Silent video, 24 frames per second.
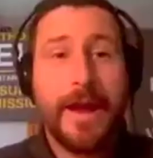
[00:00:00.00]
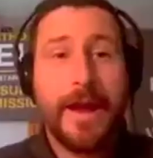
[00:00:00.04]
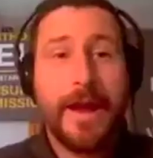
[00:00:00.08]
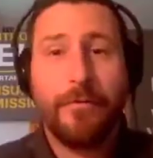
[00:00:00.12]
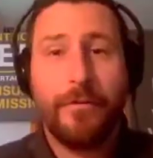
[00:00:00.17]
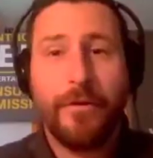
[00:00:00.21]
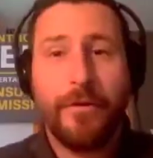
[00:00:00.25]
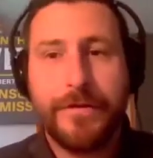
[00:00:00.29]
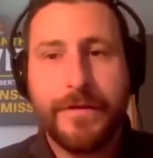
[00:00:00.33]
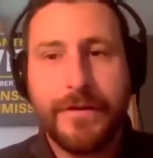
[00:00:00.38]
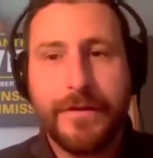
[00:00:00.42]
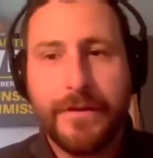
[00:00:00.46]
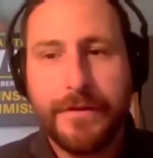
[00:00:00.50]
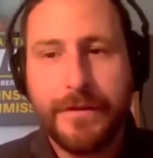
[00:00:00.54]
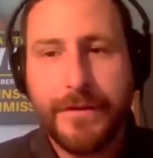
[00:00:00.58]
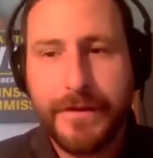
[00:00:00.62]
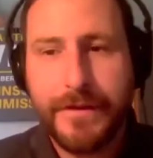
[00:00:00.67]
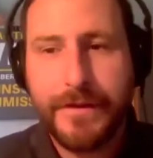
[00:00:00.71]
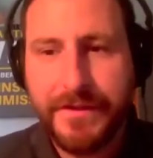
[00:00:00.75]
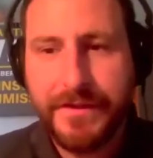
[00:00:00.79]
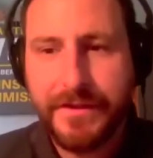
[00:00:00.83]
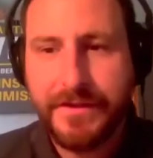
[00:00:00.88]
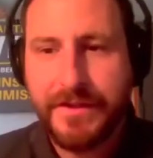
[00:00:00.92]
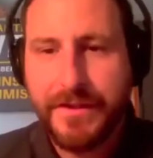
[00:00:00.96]
well,
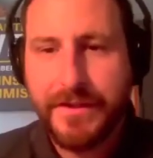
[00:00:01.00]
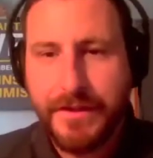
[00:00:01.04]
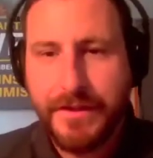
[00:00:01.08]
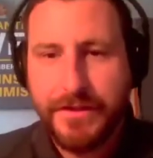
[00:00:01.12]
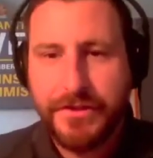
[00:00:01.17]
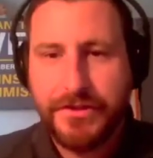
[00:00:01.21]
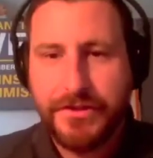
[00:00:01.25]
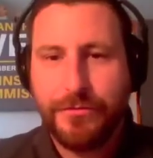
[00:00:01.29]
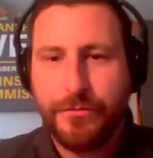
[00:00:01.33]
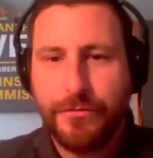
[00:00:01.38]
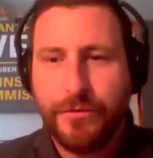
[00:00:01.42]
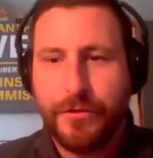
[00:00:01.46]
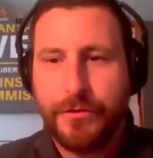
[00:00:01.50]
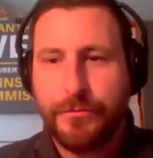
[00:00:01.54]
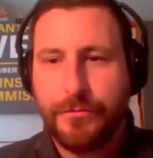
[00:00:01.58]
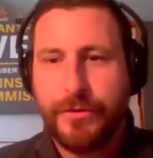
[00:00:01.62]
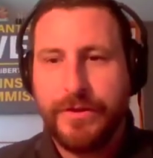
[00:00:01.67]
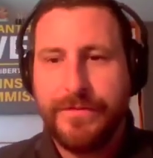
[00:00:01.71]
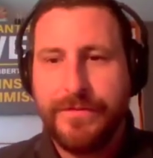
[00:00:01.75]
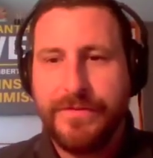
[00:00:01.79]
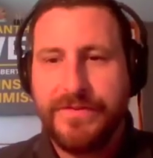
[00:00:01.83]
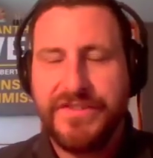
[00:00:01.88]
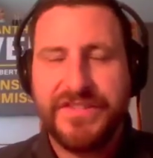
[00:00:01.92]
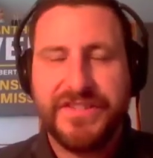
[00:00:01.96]
this is an issue where
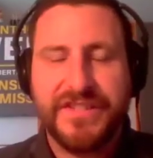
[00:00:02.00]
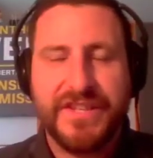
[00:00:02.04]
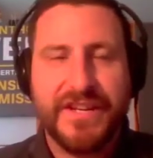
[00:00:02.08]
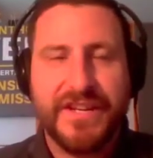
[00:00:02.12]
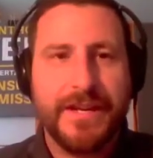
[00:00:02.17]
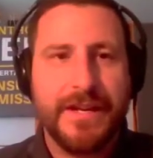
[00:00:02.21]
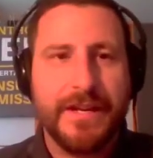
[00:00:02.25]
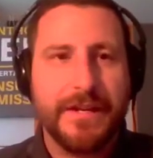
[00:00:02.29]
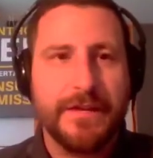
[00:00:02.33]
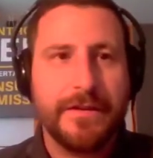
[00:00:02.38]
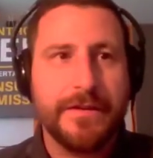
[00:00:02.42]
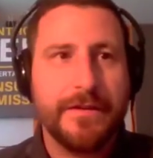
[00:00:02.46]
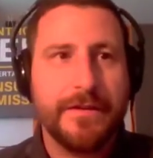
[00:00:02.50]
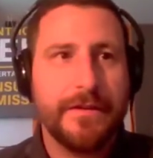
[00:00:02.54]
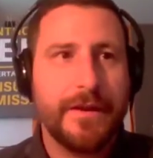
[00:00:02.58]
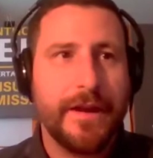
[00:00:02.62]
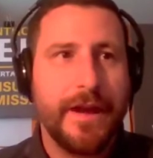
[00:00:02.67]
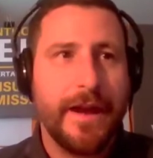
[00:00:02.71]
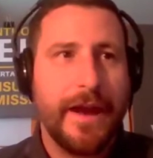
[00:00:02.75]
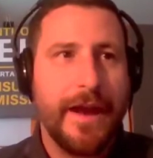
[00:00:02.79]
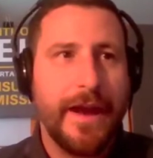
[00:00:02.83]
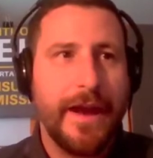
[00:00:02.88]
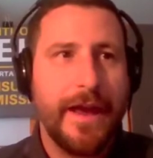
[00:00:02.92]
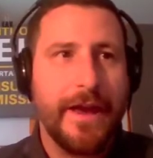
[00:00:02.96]
we've seen
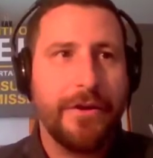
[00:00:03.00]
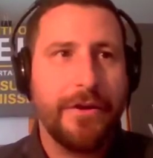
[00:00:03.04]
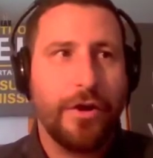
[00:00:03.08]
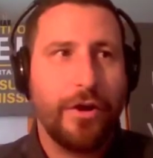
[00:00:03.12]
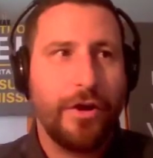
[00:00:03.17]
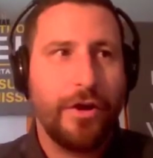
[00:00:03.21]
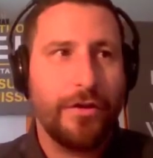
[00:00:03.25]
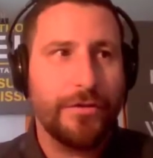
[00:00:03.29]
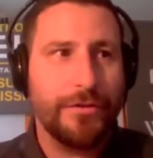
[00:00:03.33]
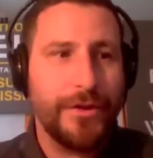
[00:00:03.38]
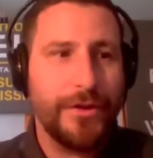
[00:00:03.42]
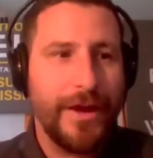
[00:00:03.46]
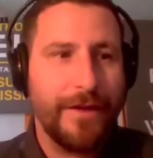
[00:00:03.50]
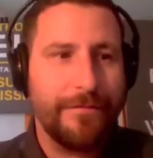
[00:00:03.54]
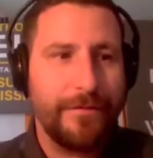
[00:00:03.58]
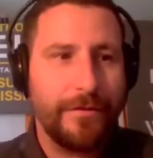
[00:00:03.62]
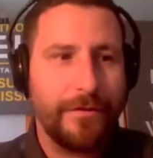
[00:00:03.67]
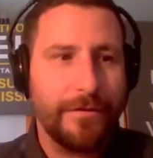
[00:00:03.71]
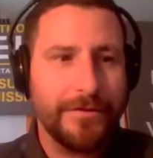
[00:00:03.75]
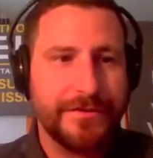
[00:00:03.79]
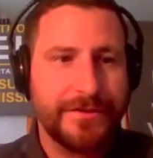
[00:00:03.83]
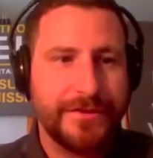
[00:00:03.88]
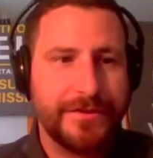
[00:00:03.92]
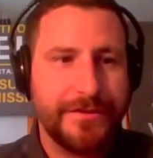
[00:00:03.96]
at all
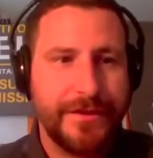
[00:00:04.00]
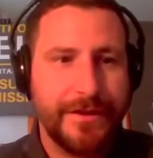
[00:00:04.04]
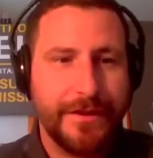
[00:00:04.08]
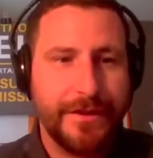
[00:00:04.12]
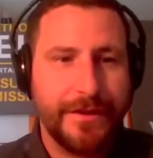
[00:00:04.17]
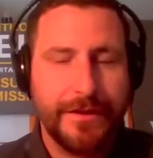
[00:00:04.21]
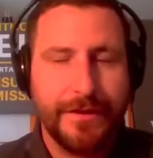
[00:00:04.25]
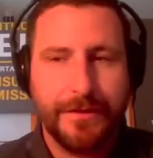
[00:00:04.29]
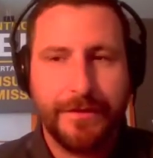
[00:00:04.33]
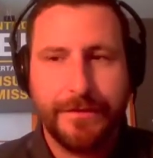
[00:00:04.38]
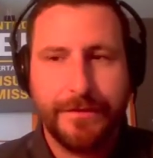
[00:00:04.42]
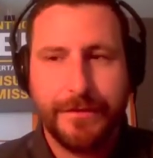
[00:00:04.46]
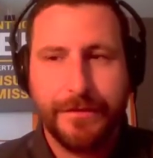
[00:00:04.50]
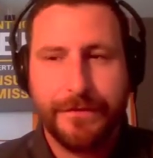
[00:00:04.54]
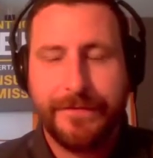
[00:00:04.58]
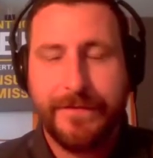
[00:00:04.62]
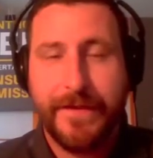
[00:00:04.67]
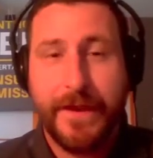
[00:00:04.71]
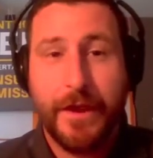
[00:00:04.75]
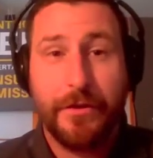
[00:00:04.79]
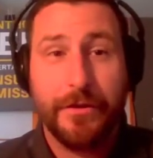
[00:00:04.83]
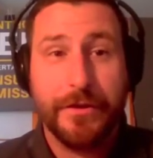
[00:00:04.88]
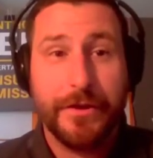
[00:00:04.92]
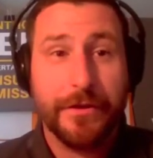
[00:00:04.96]
levels the
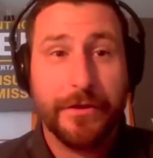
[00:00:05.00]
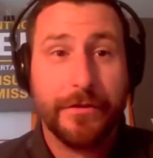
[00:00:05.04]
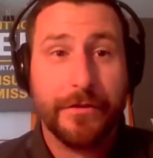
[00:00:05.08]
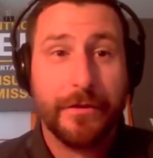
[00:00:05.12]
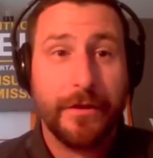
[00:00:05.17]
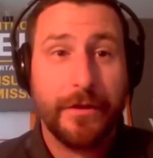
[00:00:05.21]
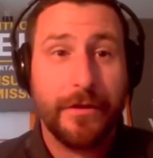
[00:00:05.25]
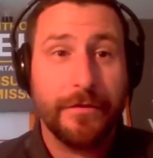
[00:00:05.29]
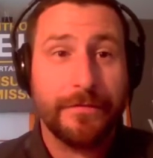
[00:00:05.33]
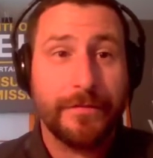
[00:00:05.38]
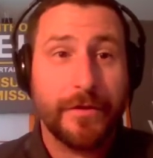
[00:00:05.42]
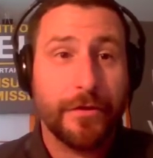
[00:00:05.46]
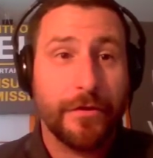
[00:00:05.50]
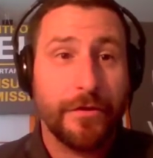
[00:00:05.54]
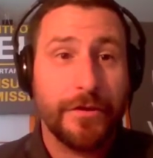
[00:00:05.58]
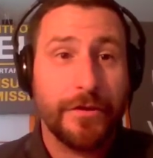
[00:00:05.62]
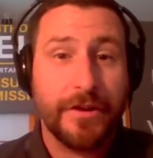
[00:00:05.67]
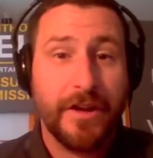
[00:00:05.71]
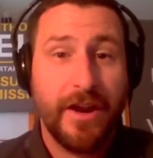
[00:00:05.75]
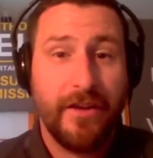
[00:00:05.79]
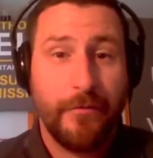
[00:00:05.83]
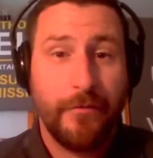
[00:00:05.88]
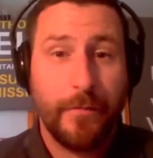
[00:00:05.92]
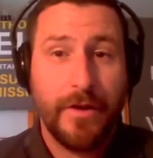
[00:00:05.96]
failure of
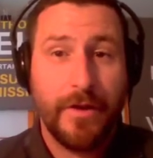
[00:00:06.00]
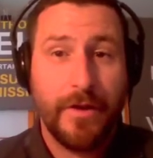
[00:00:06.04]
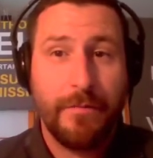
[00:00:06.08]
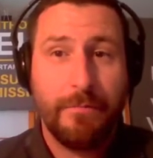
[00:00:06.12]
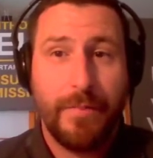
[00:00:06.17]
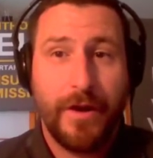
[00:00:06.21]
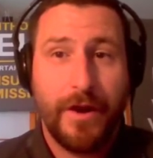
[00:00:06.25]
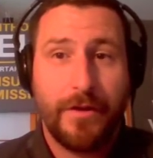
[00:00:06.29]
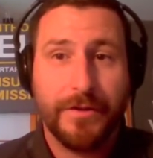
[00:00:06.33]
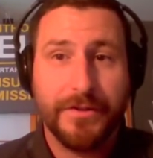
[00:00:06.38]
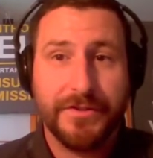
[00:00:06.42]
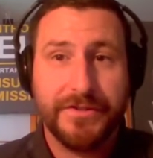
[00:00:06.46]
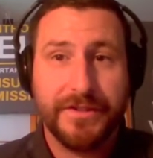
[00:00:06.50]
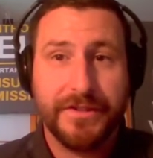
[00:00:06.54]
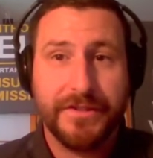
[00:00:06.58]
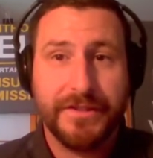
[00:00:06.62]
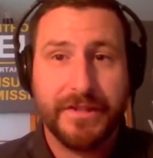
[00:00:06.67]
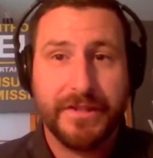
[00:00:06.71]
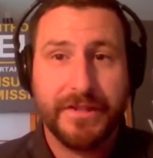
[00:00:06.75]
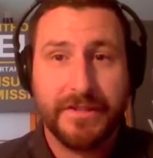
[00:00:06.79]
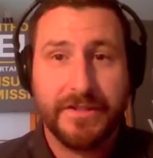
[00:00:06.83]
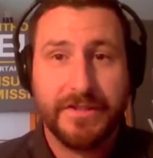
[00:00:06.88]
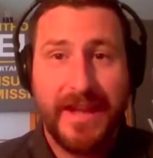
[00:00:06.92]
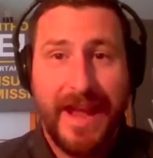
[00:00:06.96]
current government
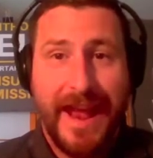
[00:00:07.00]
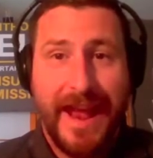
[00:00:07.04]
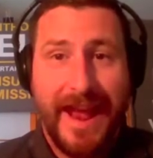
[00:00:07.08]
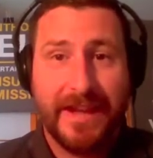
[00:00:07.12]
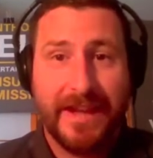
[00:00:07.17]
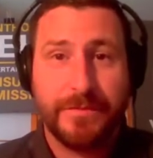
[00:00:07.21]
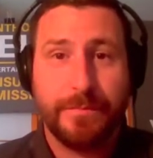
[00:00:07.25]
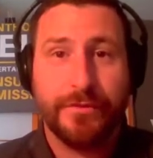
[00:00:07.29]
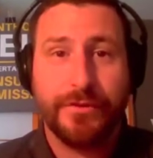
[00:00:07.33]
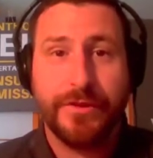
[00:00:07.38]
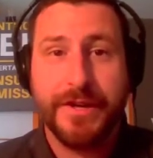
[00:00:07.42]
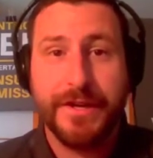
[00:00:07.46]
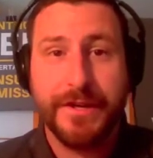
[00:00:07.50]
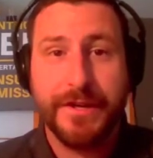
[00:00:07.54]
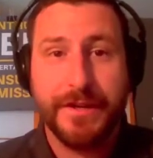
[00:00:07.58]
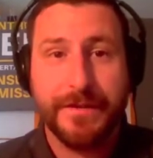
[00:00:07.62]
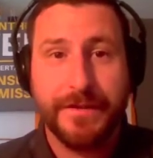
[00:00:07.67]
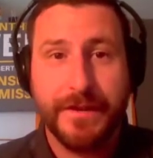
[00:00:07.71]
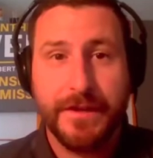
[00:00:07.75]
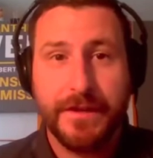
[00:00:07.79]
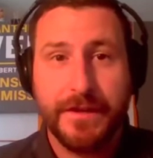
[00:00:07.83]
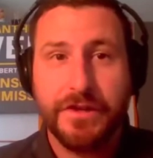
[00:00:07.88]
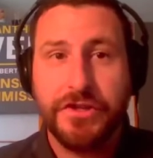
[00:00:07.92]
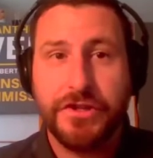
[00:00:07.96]
policies
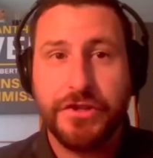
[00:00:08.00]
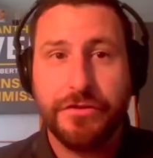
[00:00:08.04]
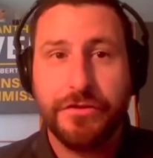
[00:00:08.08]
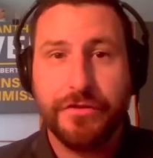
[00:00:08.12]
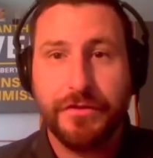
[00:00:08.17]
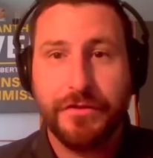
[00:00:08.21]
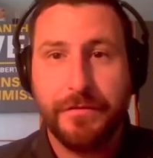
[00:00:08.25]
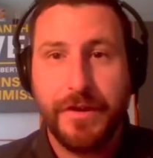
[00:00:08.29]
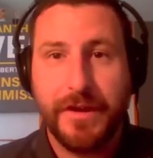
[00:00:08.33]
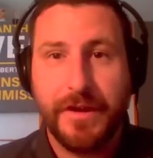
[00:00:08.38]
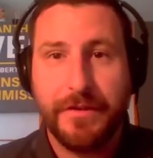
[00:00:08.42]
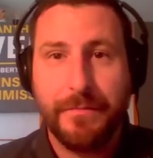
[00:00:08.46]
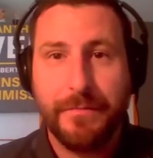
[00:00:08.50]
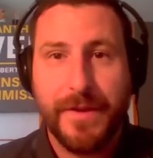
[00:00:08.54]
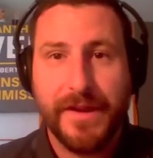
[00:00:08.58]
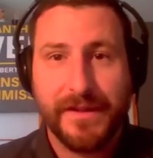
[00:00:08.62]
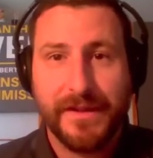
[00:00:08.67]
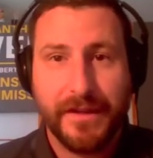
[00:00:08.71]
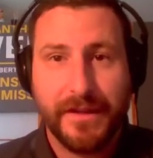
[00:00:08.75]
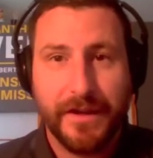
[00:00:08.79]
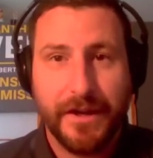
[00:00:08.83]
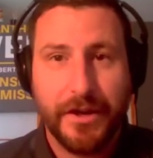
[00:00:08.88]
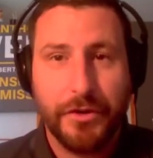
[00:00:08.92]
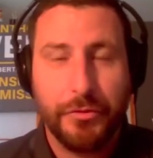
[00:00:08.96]
exasperating the issue and
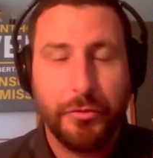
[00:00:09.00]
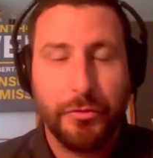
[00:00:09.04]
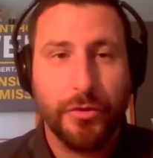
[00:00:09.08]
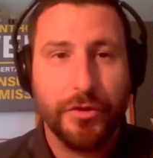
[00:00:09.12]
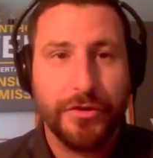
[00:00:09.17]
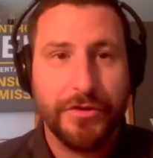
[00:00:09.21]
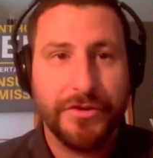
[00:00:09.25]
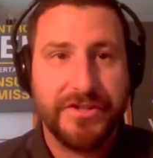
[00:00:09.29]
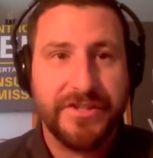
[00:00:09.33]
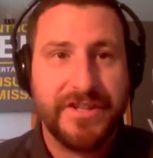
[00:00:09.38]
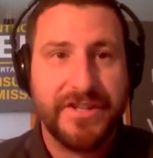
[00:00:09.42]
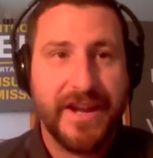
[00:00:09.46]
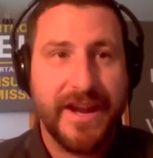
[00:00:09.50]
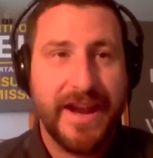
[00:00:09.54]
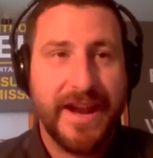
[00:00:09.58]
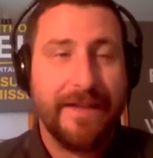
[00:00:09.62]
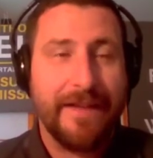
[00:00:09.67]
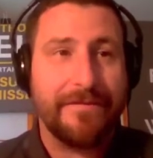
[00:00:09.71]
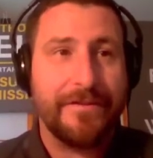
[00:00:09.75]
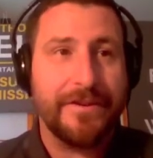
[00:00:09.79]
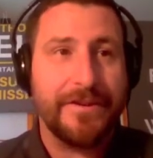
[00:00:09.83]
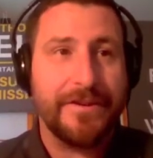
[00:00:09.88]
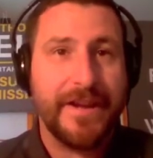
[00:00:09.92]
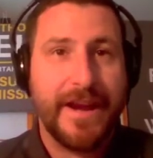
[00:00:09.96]
making it worse day
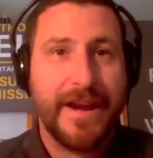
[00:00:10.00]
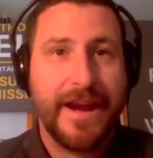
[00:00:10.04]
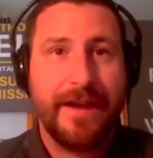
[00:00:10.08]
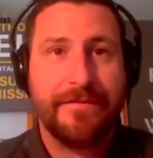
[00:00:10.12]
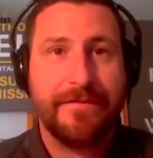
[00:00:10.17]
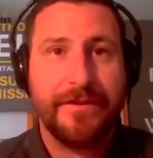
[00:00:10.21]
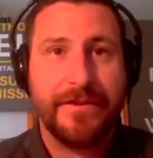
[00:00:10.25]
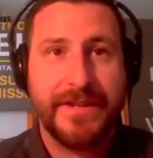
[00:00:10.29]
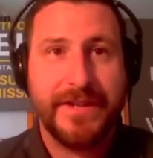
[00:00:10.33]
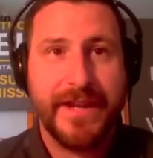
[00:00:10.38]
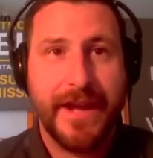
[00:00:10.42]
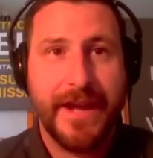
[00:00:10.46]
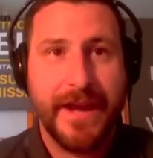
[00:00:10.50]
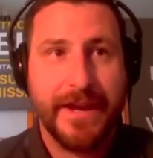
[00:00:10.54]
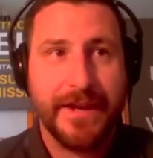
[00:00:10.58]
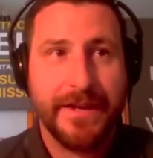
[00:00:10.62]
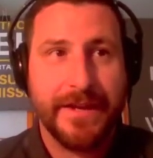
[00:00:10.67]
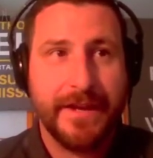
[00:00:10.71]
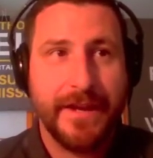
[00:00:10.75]
after day after day.